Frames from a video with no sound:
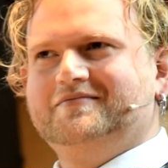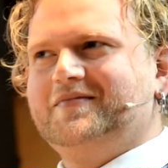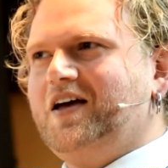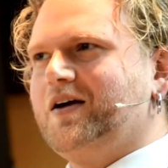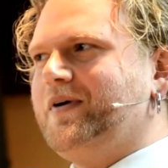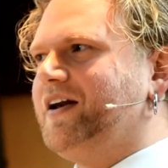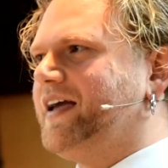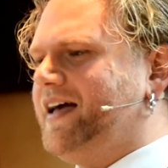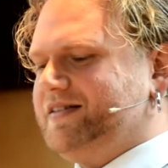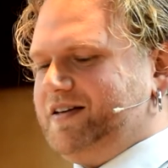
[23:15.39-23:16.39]
Talk about a
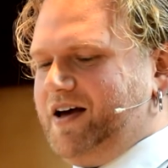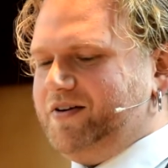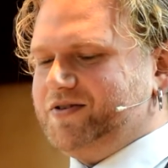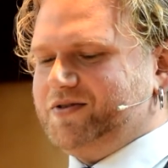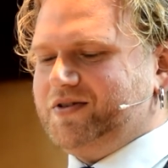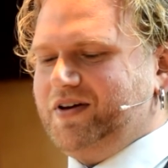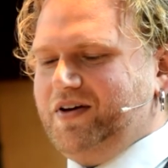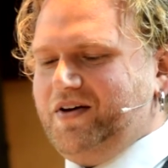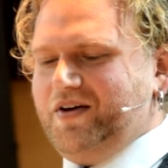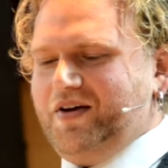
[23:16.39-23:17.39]
guest house.
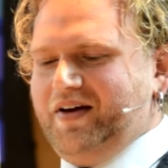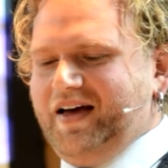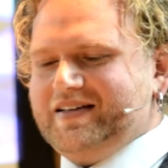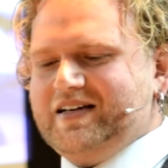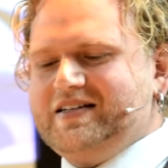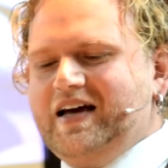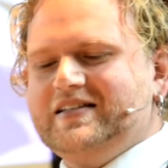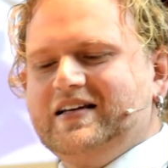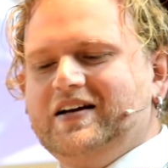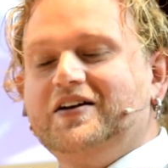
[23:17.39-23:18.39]
As a
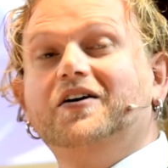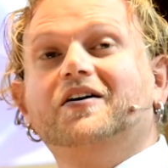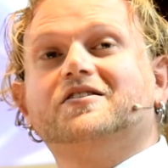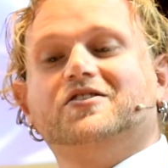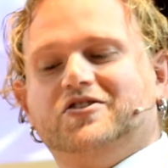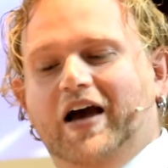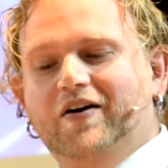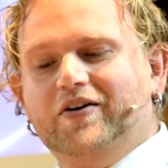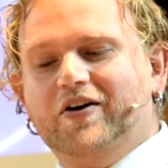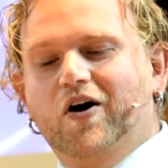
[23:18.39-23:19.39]
dozen adults
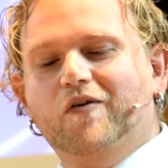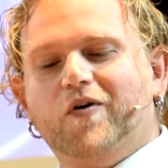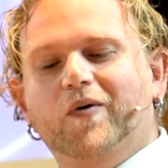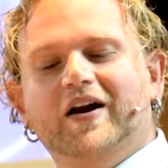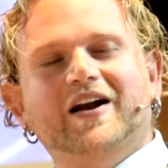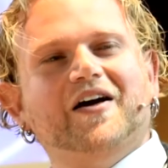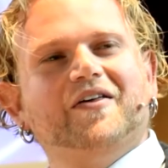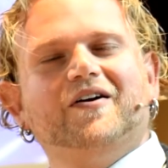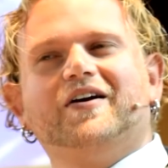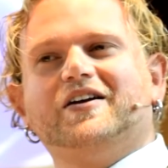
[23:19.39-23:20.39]
shouted over one
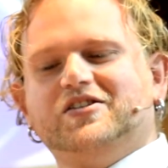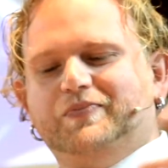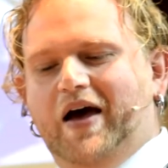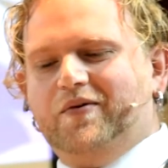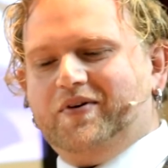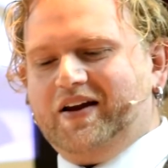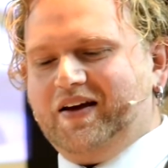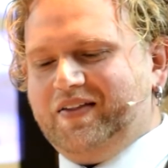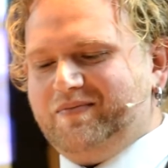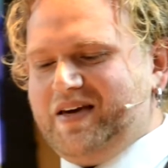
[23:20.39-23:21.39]
another,
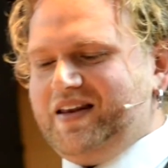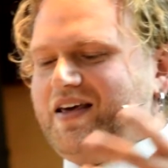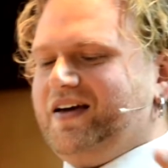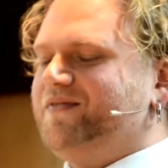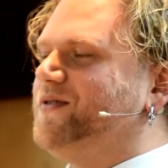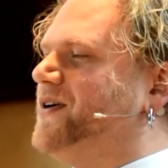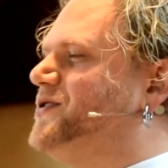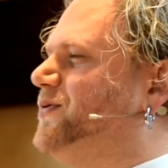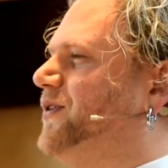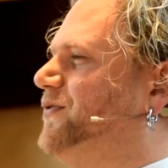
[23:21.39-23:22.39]
expounding the meaning of the
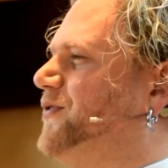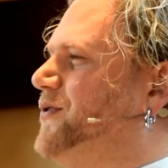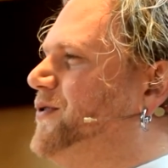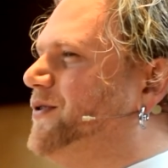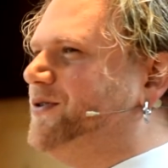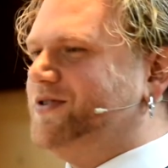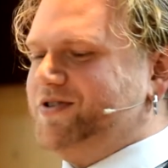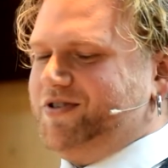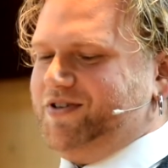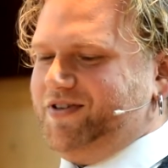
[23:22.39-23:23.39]
ritual
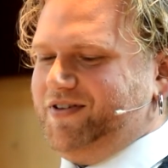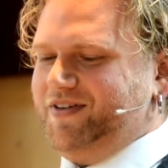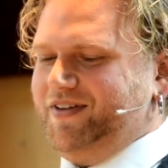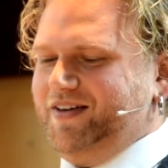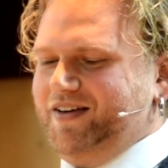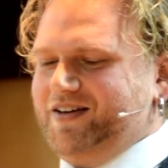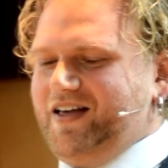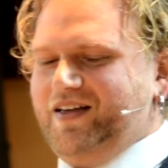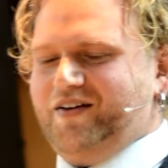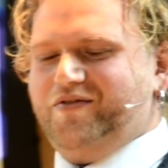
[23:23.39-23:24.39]
foods,
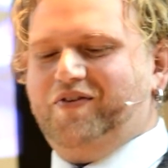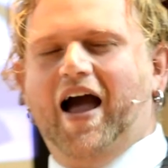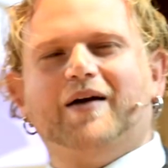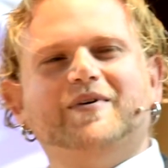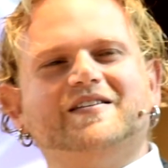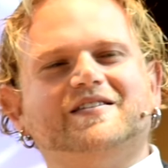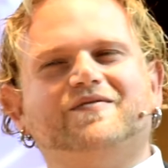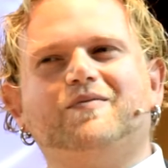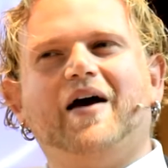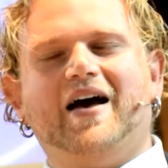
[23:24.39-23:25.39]
telling fragments
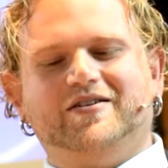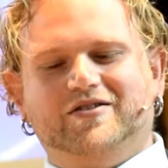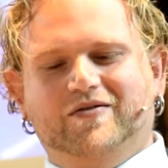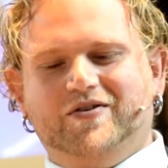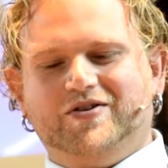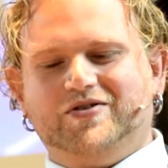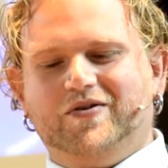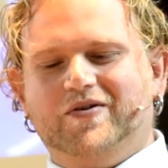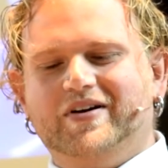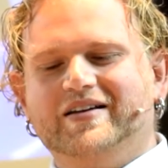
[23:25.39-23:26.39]
of the Passover
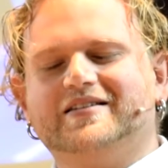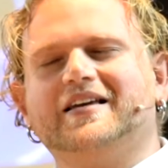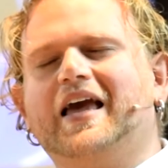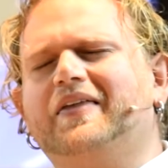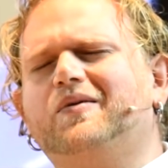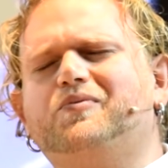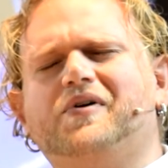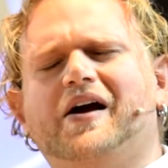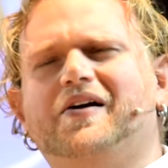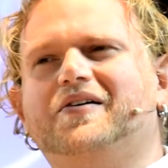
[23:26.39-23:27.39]
story, singing the
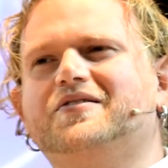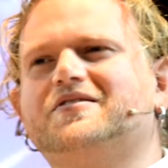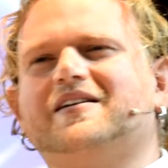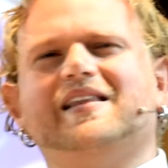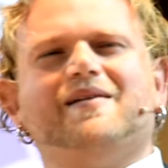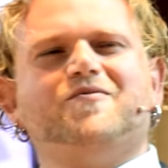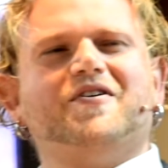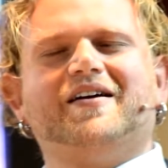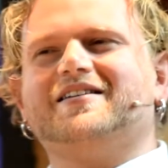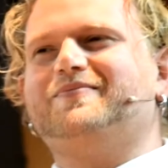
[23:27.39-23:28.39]
prayers,
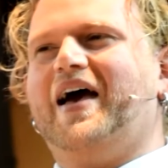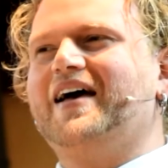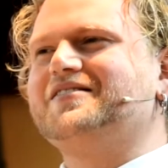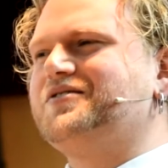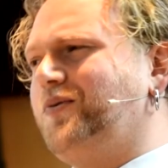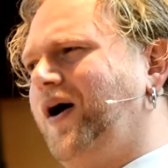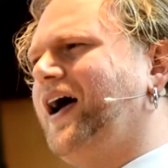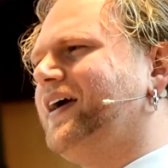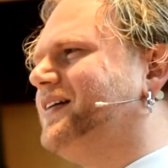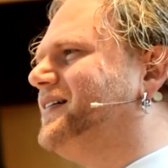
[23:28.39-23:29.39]
clamoring to pass the
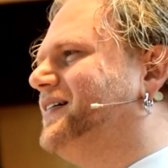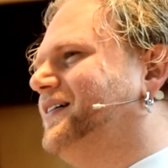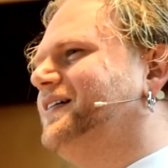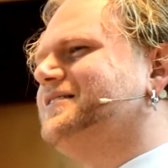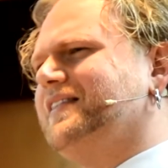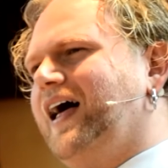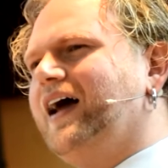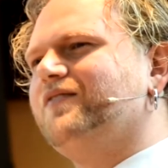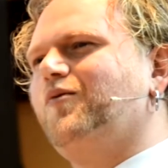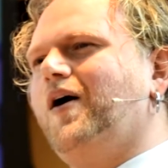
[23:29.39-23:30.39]
wine. There's a
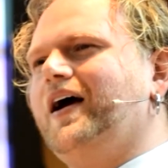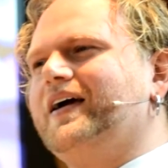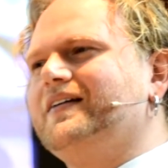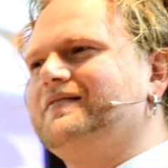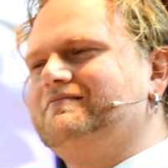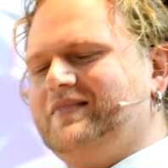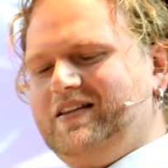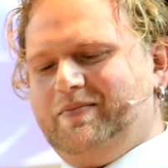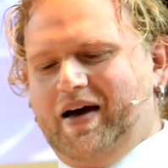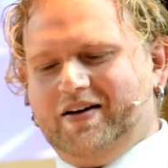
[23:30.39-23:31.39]
lot of wine
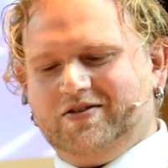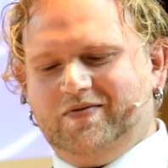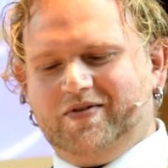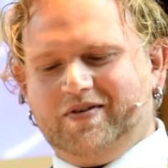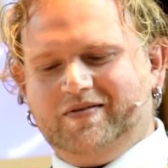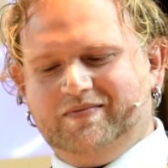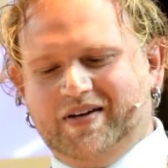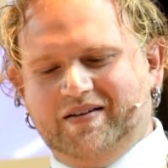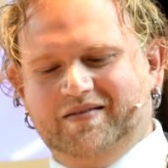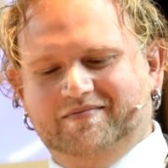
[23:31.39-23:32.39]
in the Passover
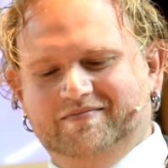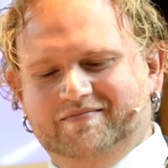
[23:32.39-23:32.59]
meal.